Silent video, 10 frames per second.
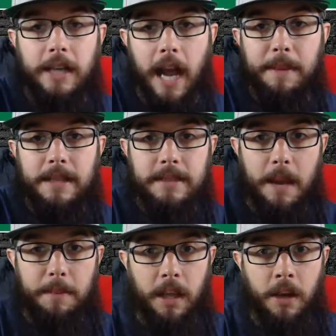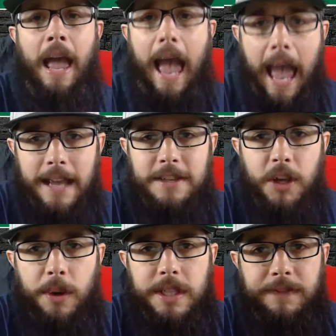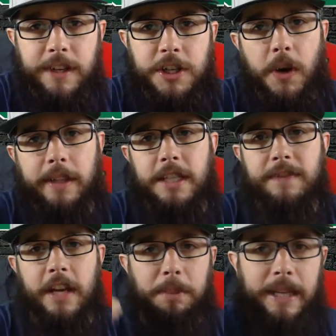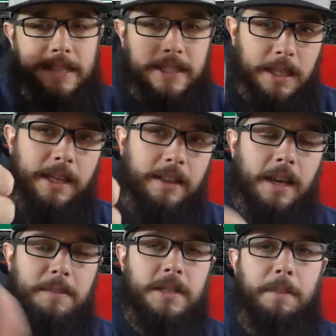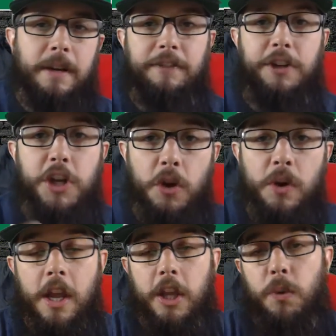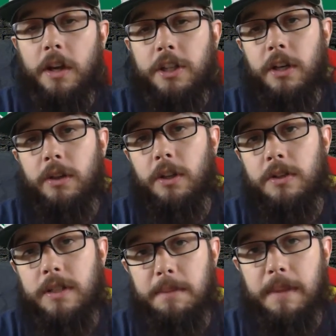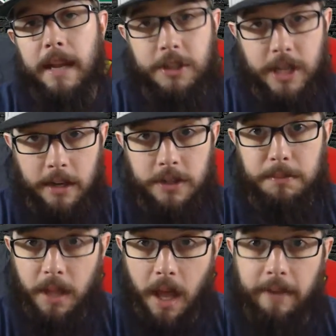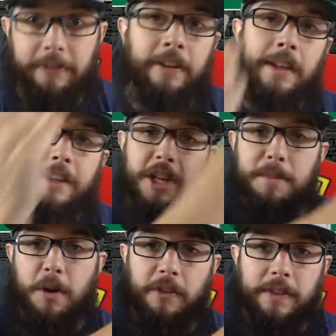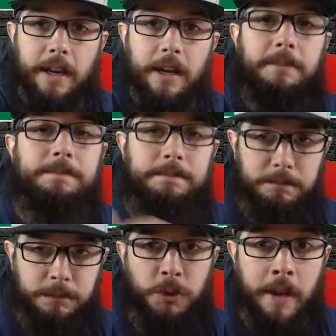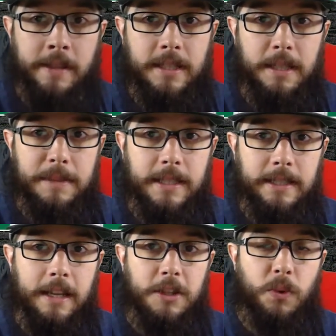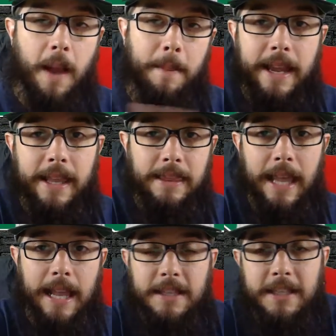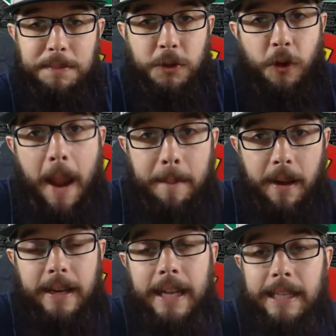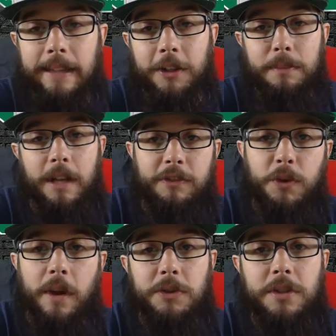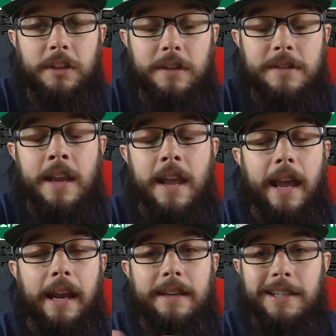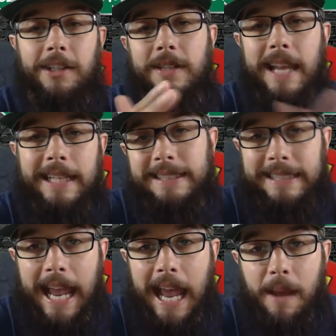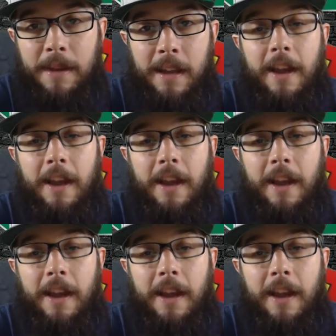comments down below. As always, if you enjoyed this video, please give me a thumbs up. And if you're new, you want to show the old C-Man the channel some love, jump over there. Join the Cinema Sit-Down squad by hitting that subscribe button. Hit that little bell if you want those alerts. And until next time,